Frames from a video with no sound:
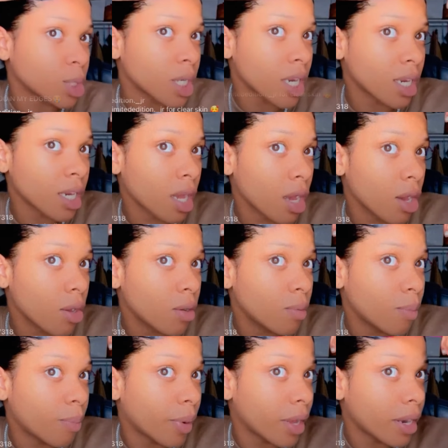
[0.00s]
gene
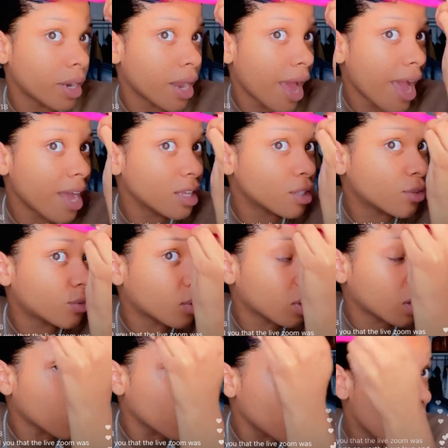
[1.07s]
code, but as
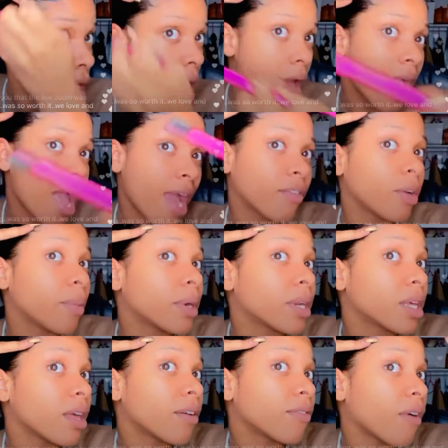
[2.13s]
for
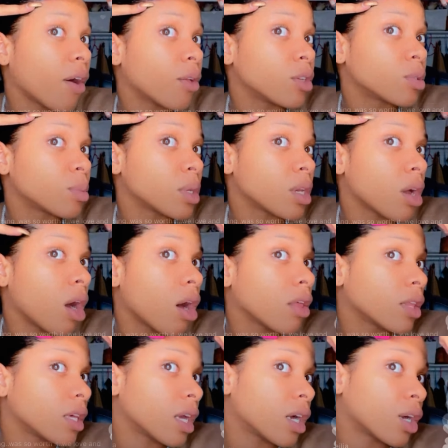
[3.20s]
everybody that follows me, all
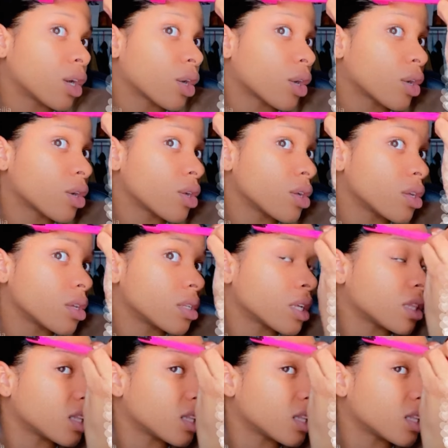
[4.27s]
the young girls